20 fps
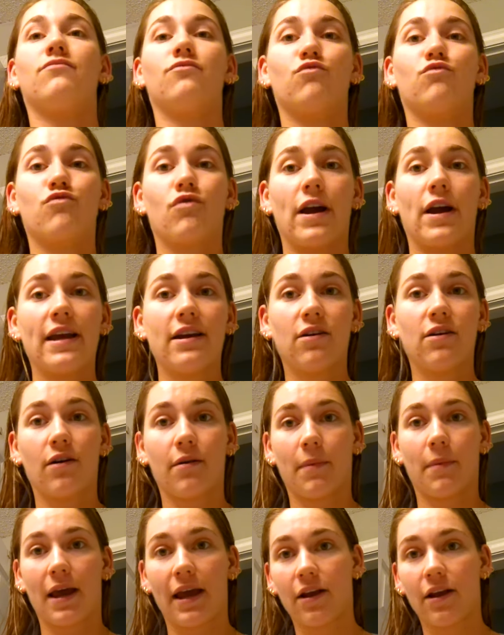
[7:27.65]
rake on
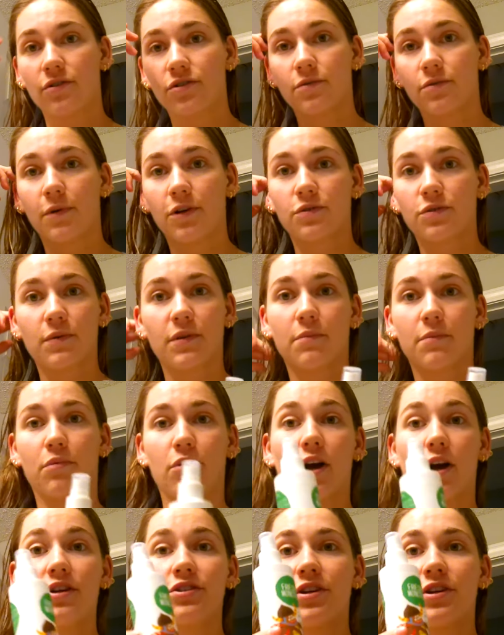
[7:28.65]
my hair too much with a
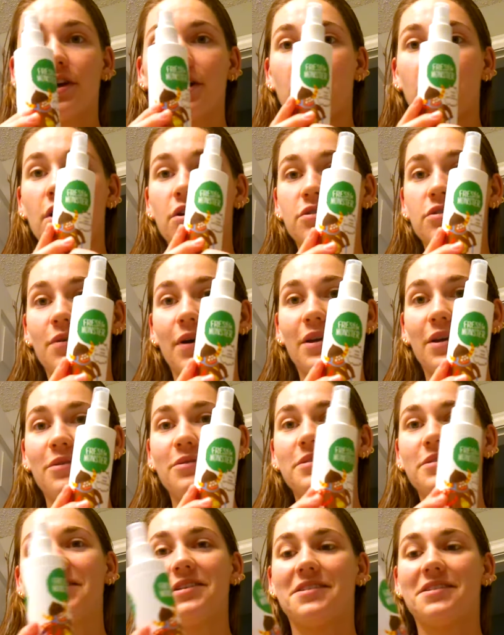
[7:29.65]
brush, so I
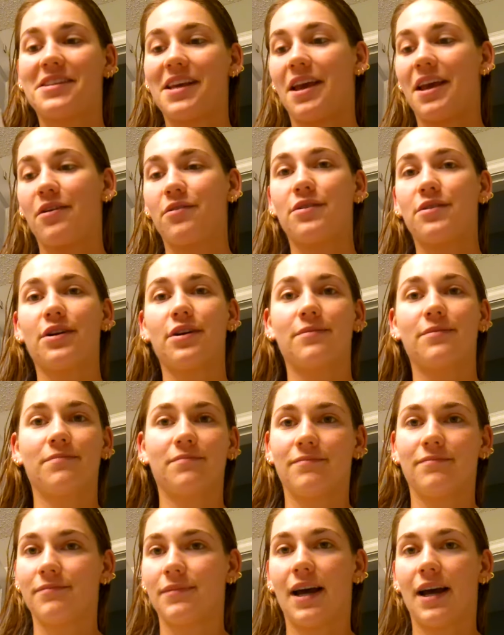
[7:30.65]
use a detangler.
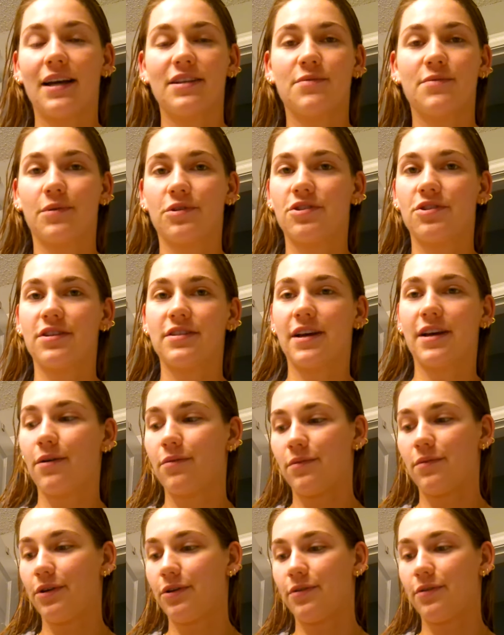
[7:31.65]
I switch this
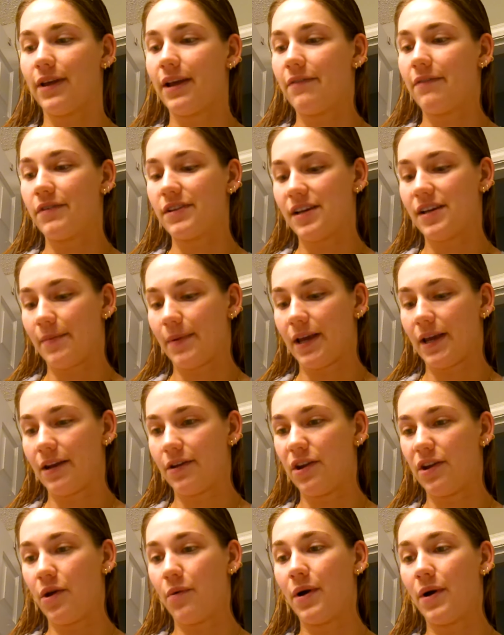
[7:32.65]
out literally every time I get
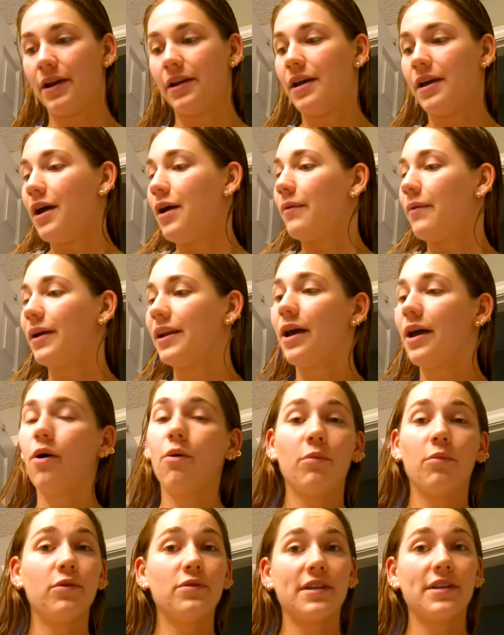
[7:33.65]
a new one. Right now
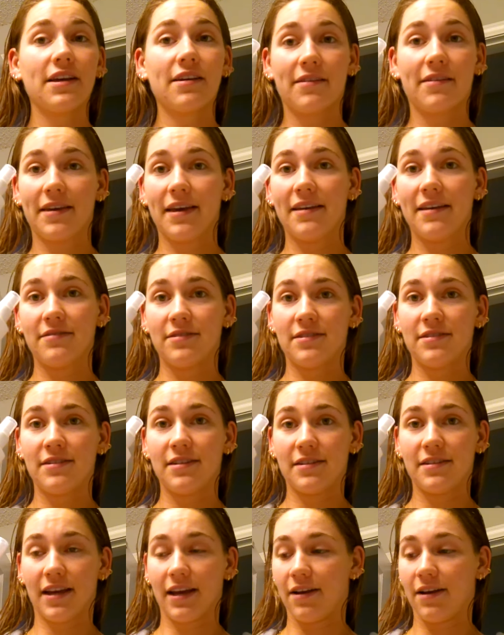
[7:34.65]
I'm using a kid's
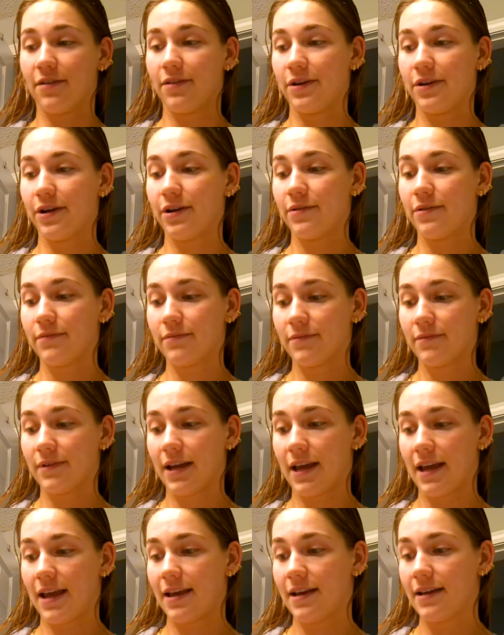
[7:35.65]
detangler,
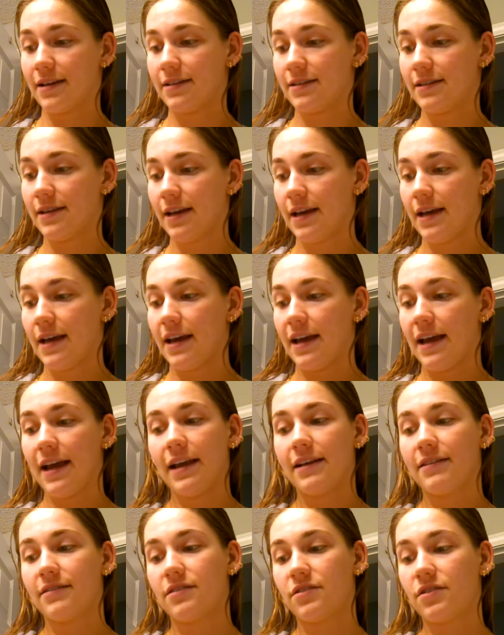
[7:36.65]
and
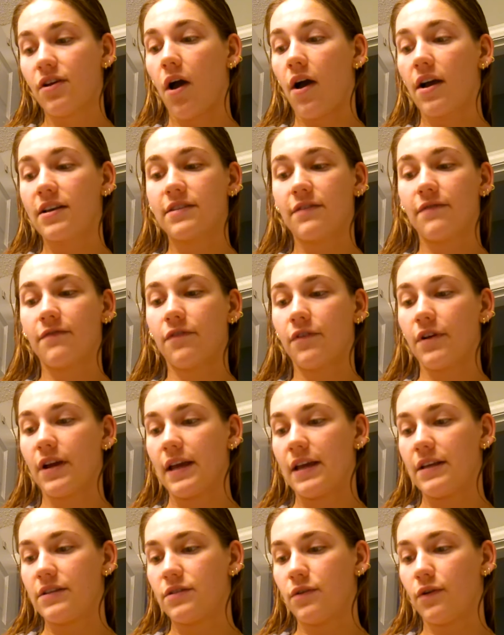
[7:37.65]
it's
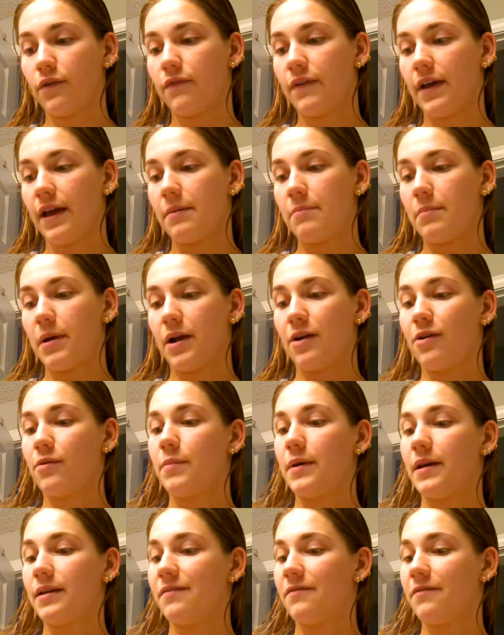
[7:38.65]
toxin-free, sulfate,
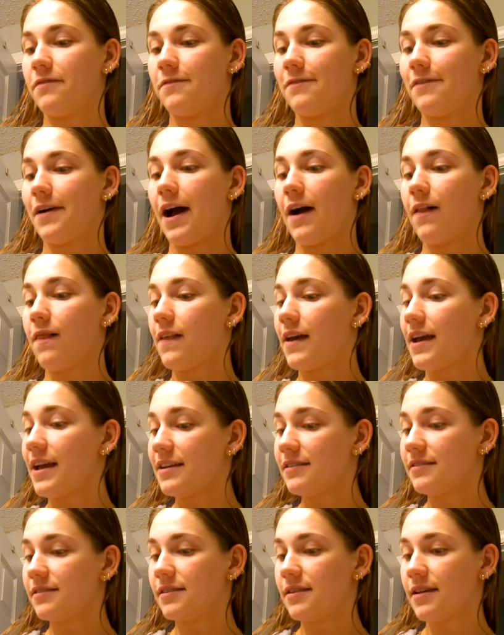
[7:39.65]
paraben,
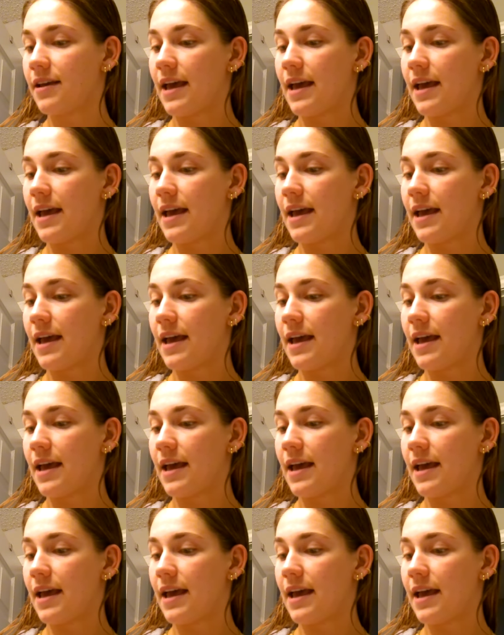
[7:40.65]
phthalate,